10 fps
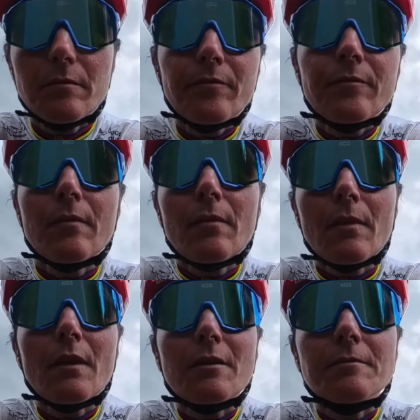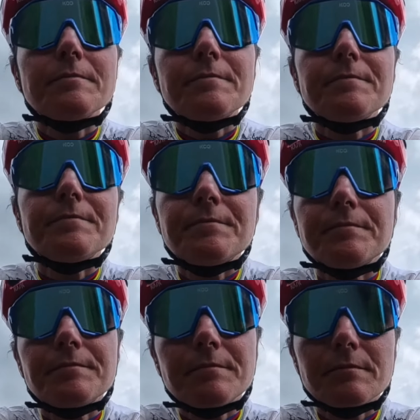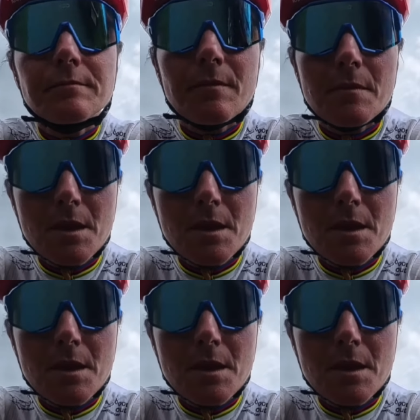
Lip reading: Anyway, Sarah won 2 golds in Paris